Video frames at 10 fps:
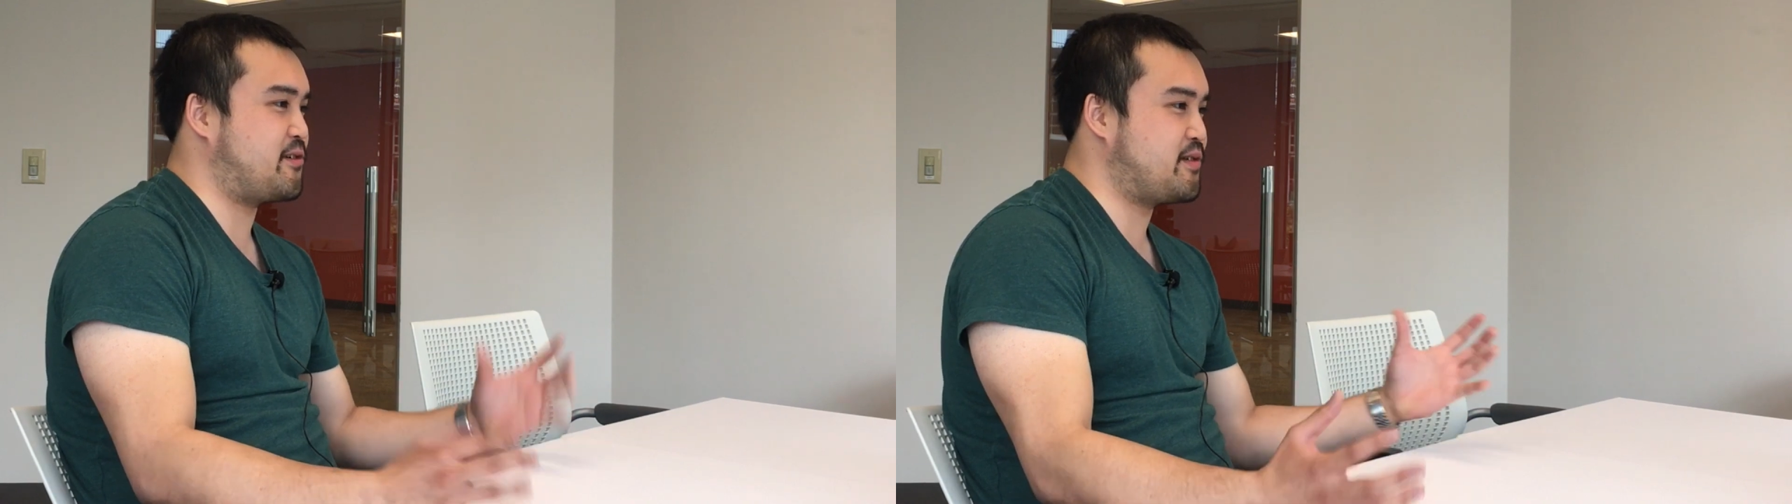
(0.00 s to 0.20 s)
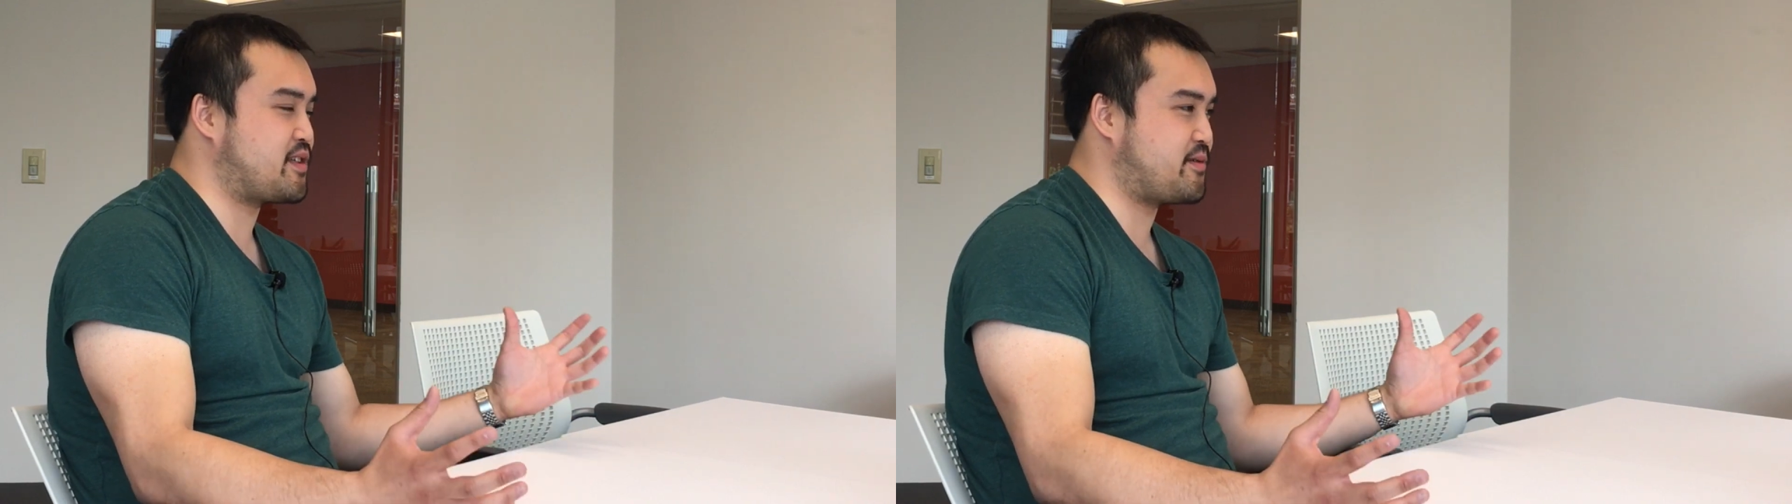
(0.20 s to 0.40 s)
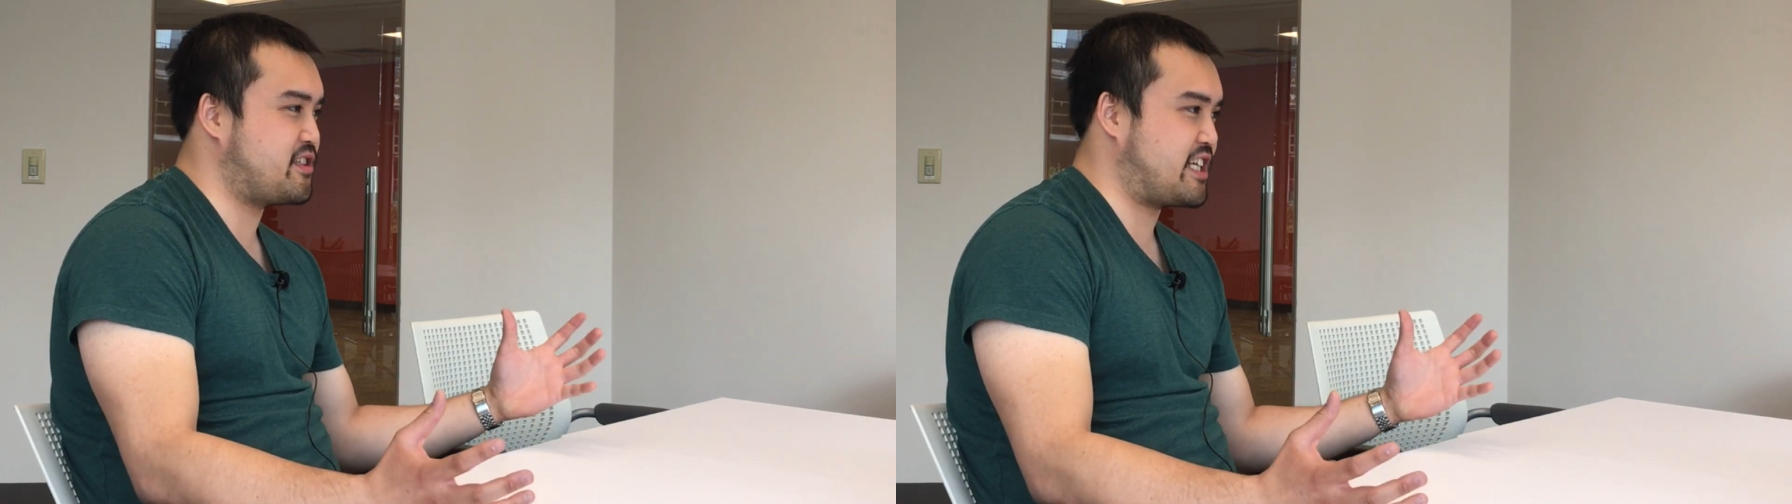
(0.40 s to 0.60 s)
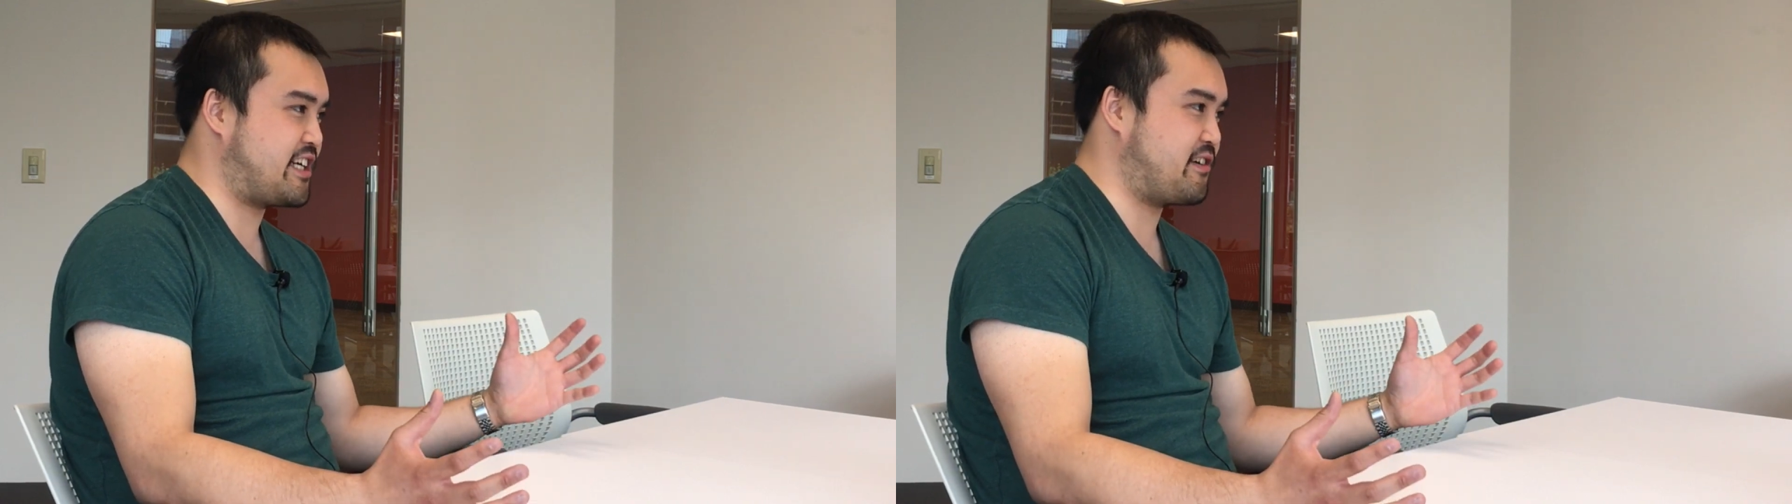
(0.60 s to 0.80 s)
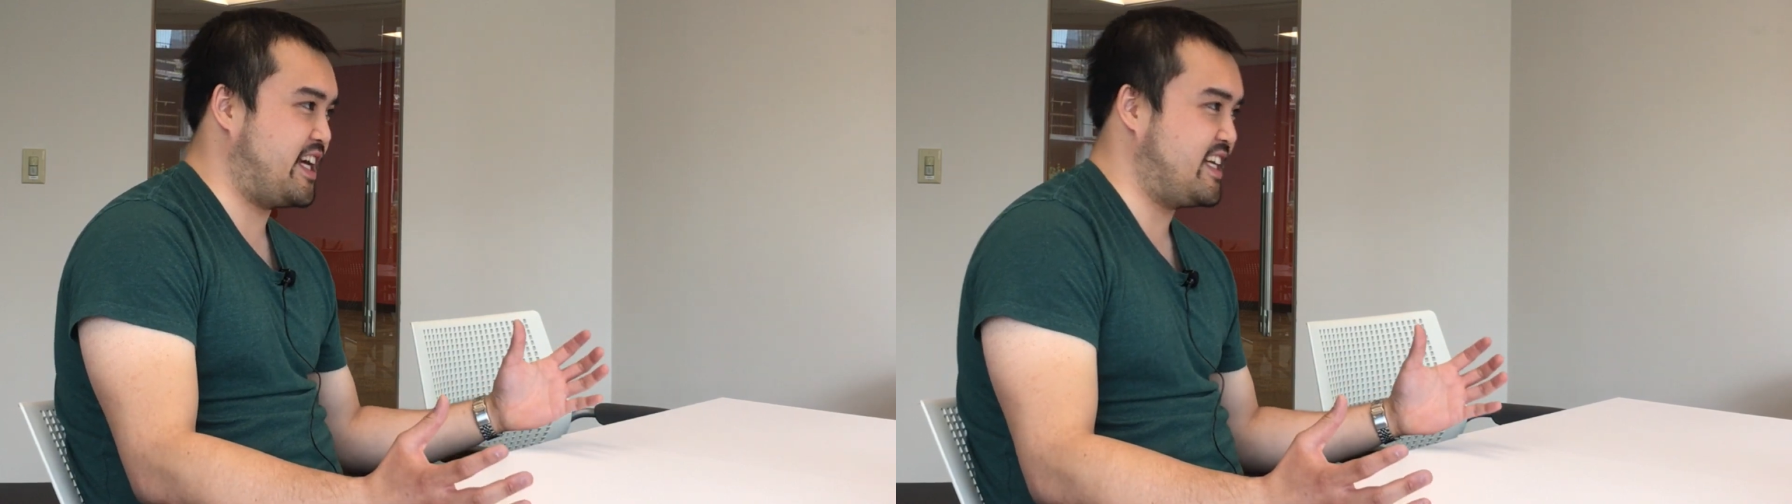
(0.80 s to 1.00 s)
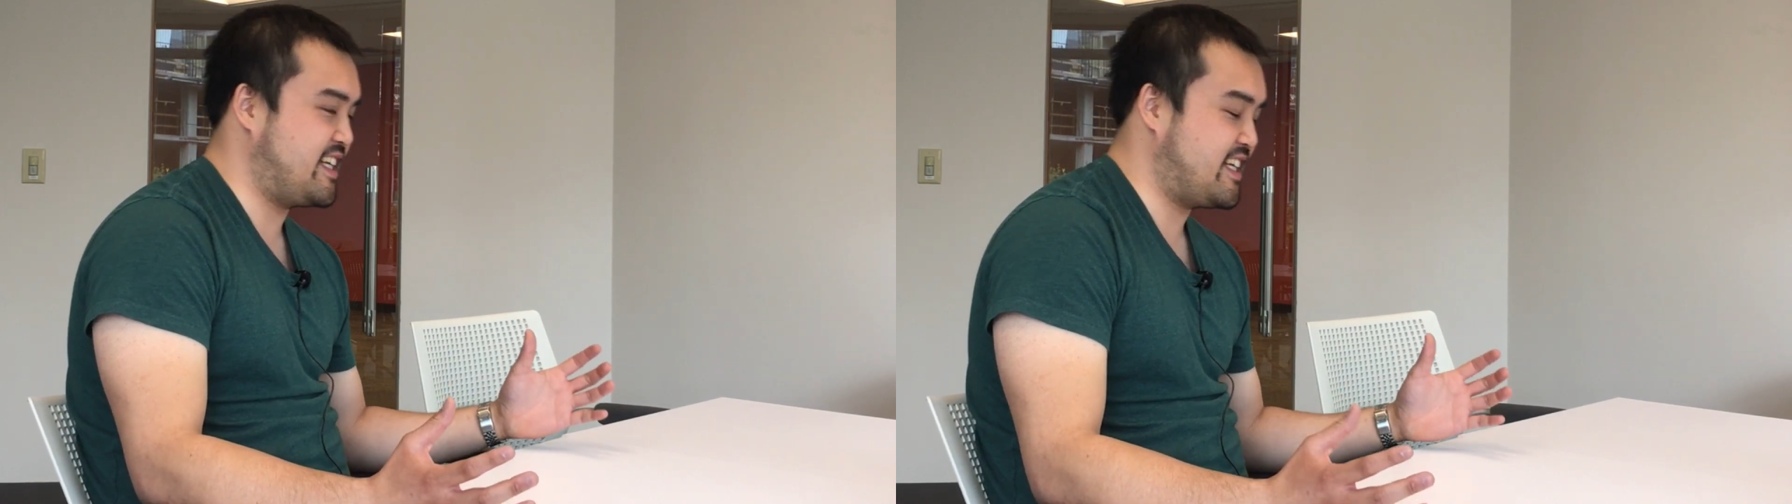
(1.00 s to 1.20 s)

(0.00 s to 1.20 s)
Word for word: Who doesn't want to check out candy?